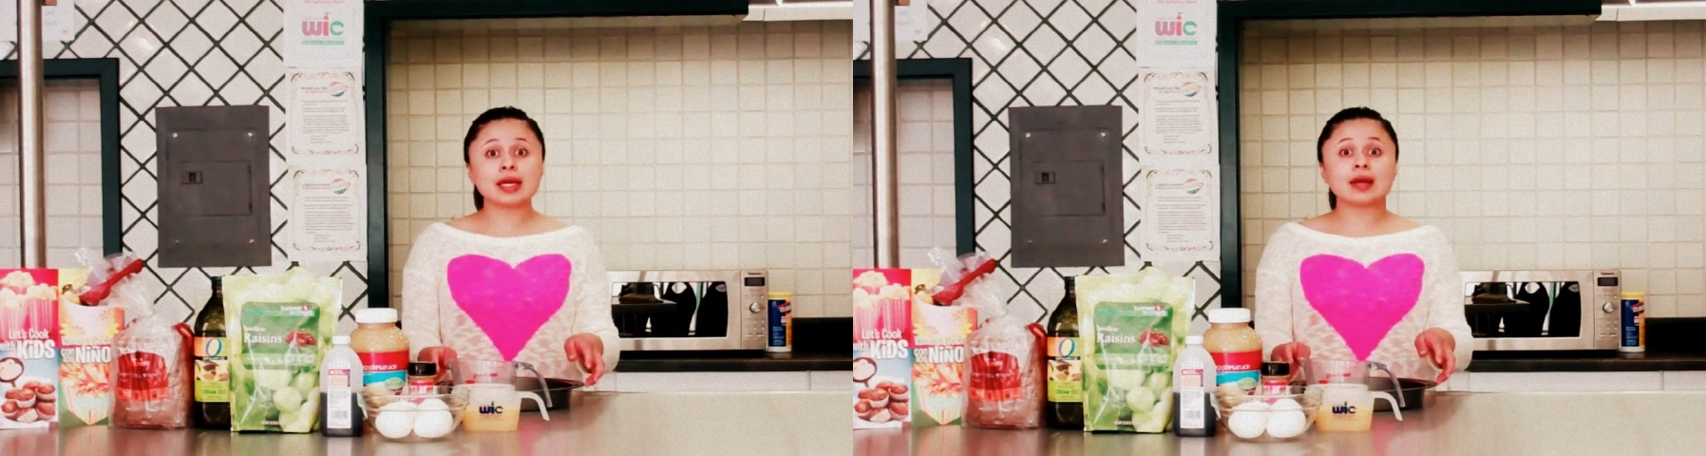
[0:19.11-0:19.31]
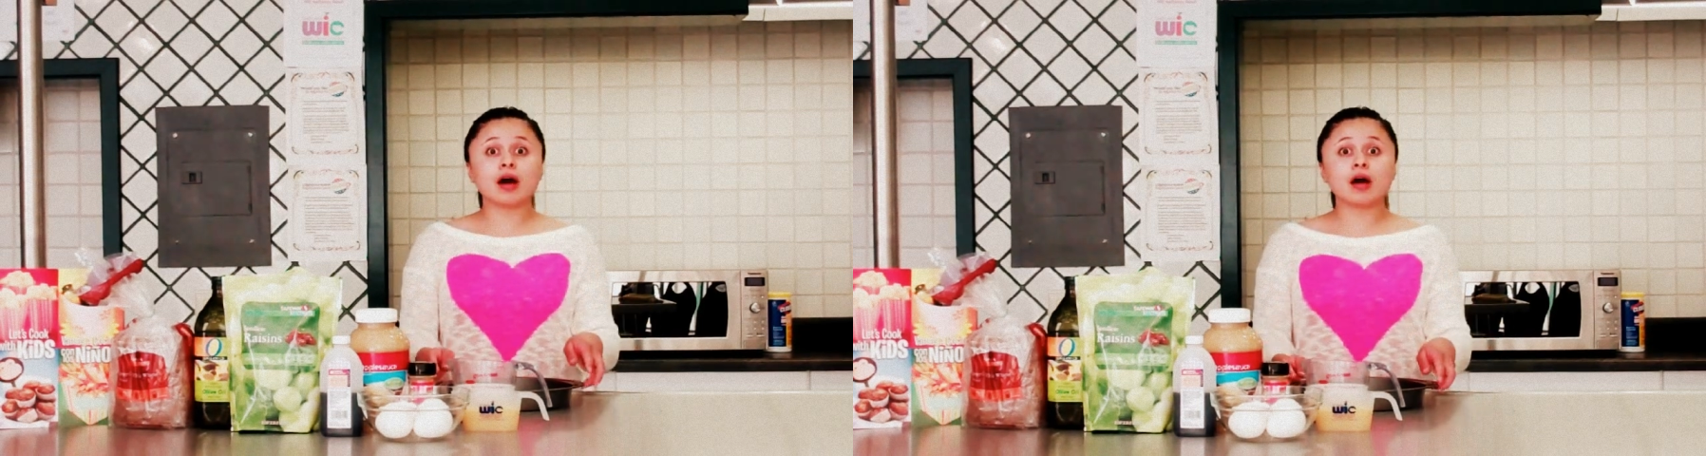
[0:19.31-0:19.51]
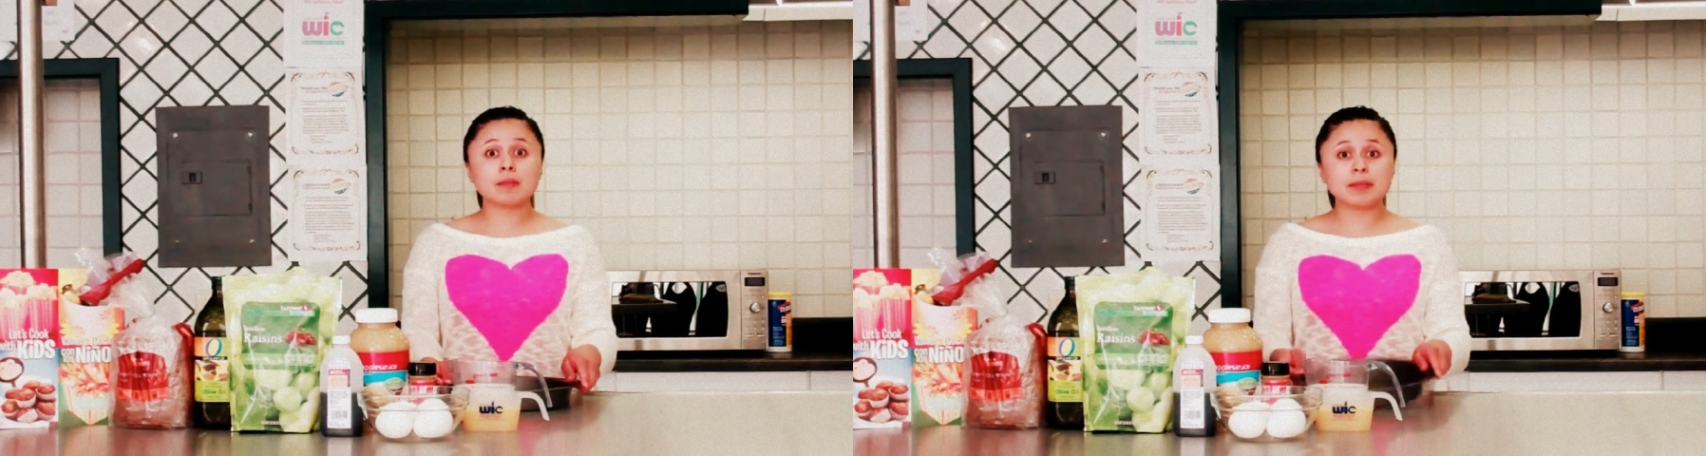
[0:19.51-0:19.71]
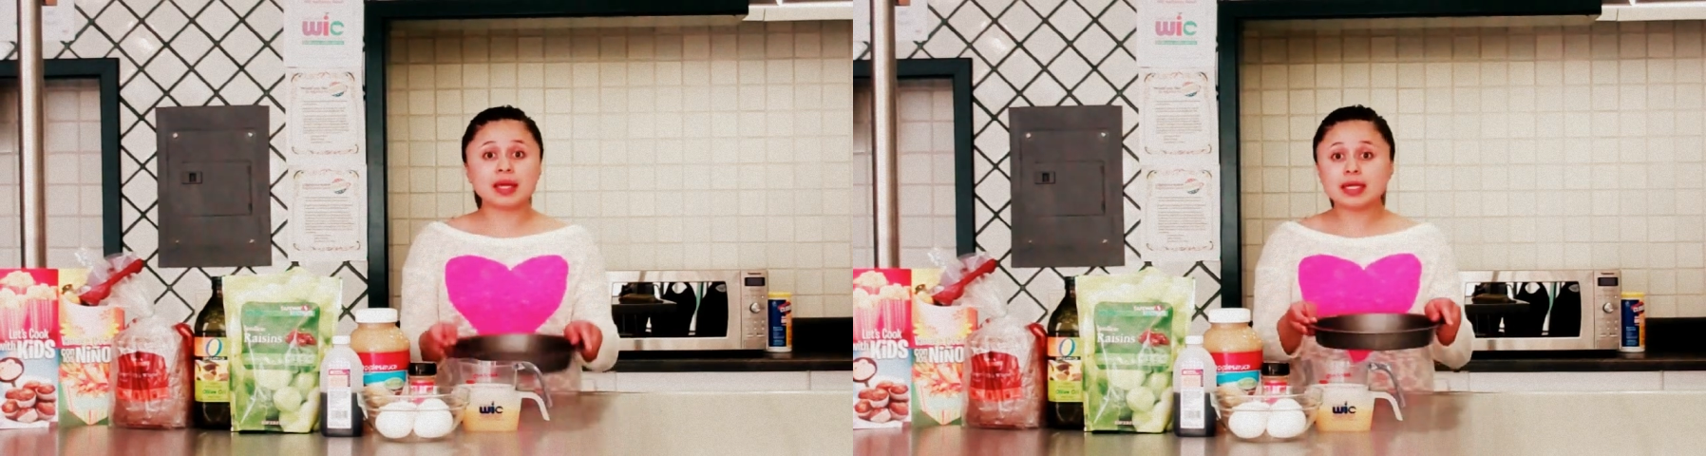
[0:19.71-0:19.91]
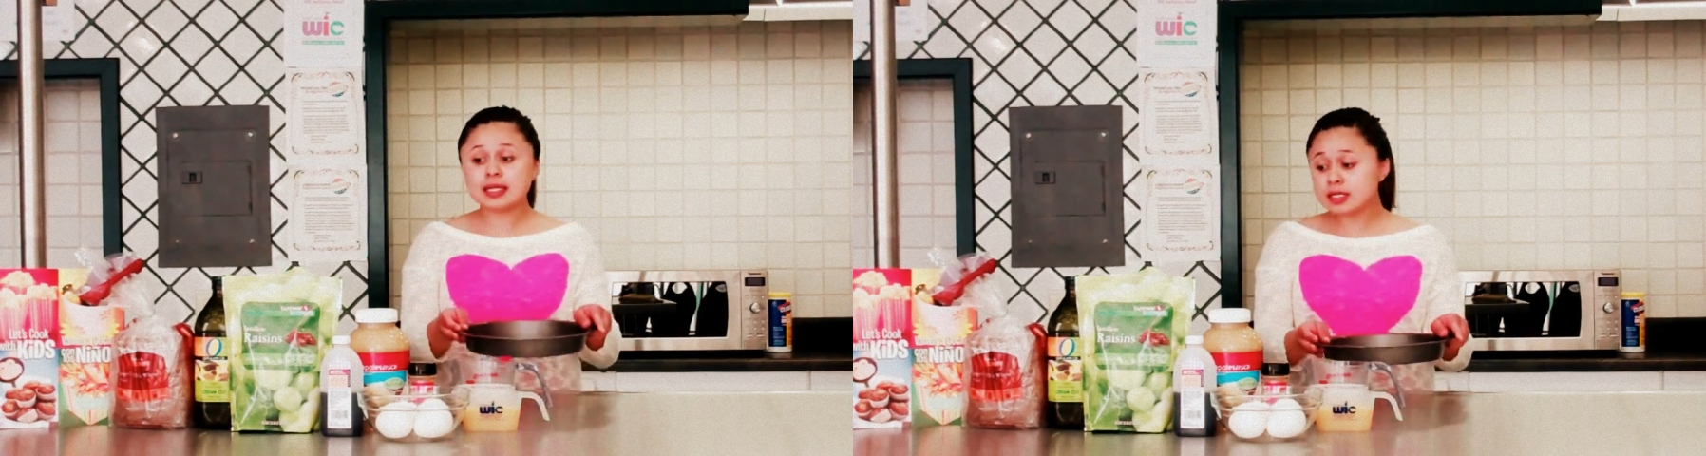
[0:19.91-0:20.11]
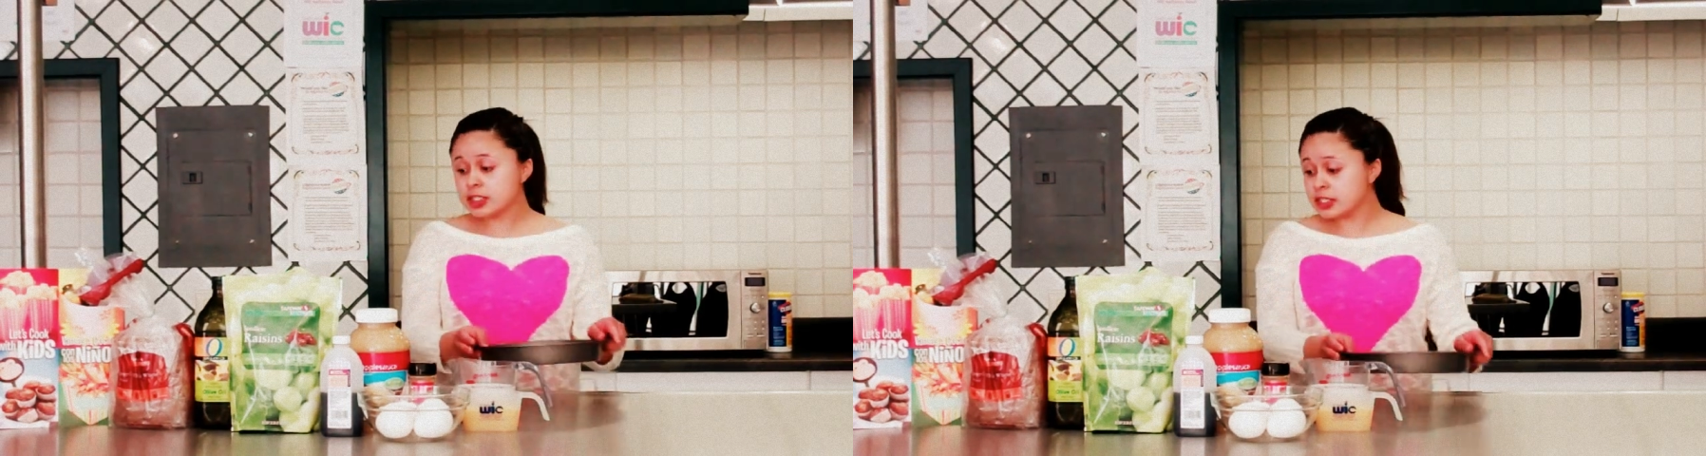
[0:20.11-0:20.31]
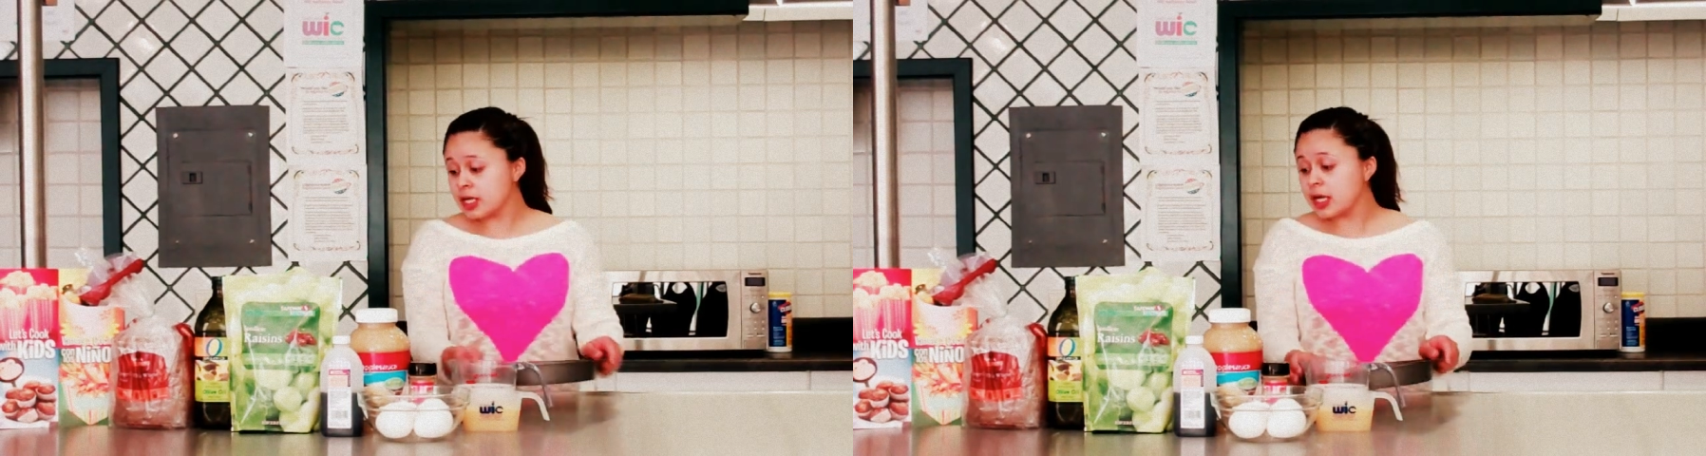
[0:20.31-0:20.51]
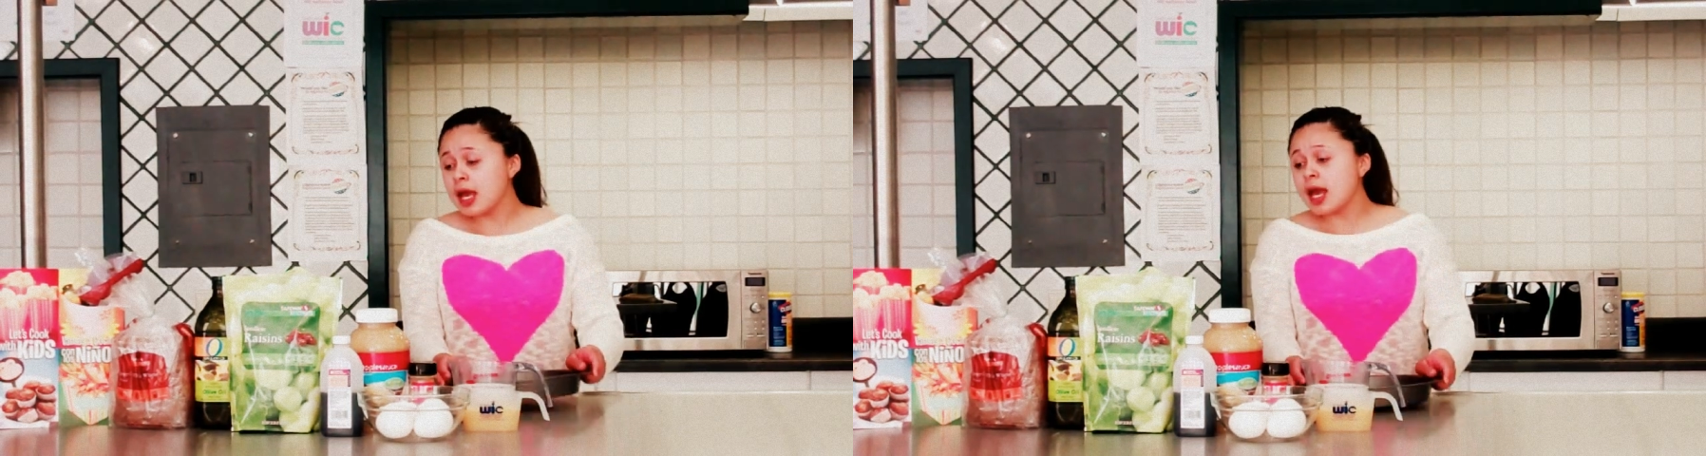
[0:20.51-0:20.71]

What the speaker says: take our baking dish